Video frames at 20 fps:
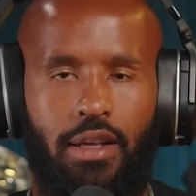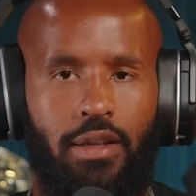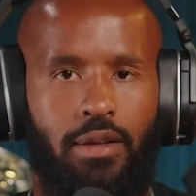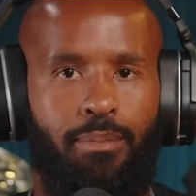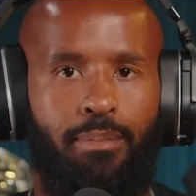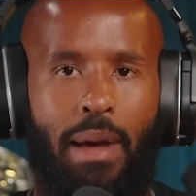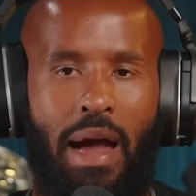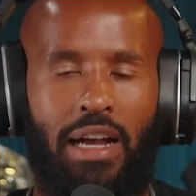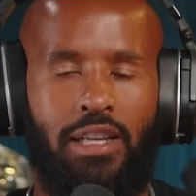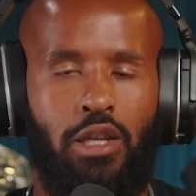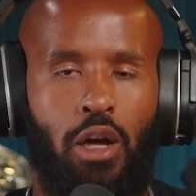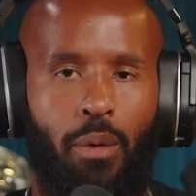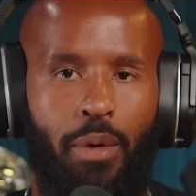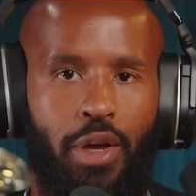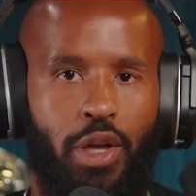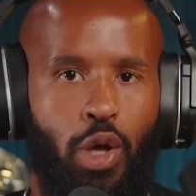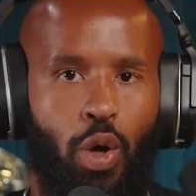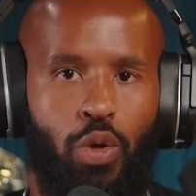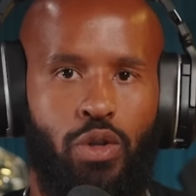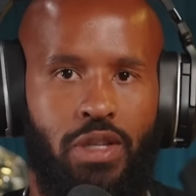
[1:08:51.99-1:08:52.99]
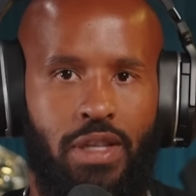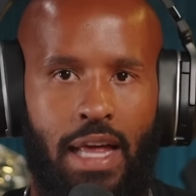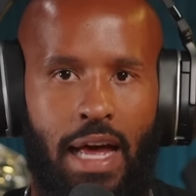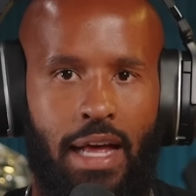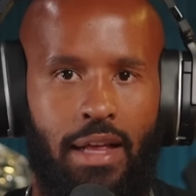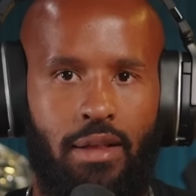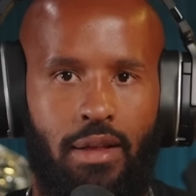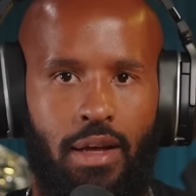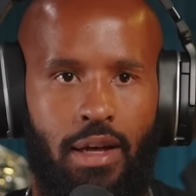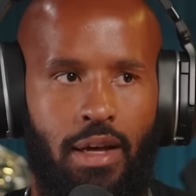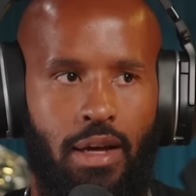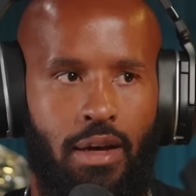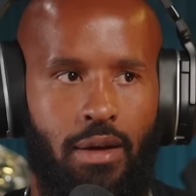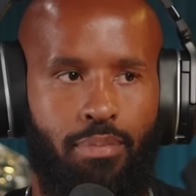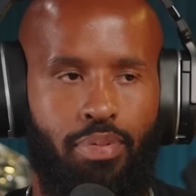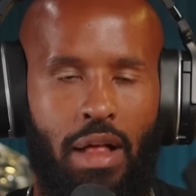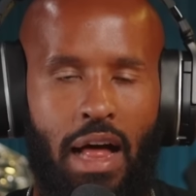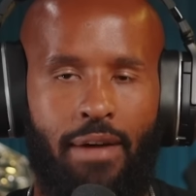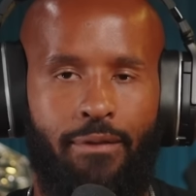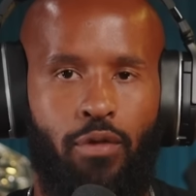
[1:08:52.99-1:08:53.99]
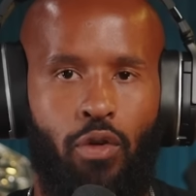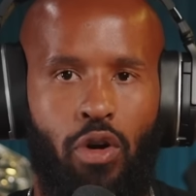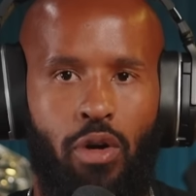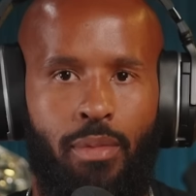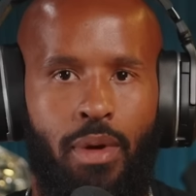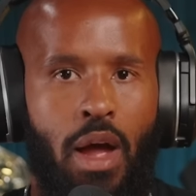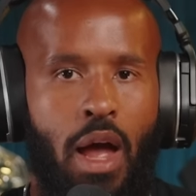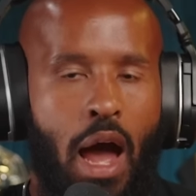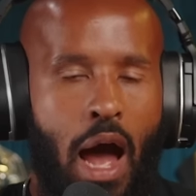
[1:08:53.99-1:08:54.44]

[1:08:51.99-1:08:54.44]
Max Holloway go to that platform,